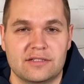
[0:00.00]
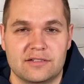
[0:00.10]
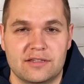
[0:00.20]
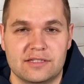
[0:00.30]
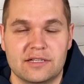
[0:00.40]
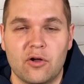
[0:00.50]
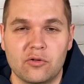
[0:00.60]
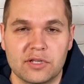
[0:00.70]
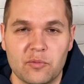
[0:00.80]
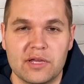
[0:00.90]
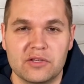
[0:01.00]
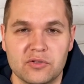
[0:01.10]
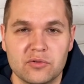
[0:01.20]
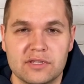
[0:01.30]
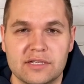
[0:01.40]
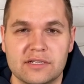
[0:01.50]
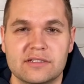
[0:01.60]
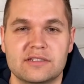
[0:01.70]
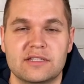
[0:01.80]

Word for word: It's not the only way to do things.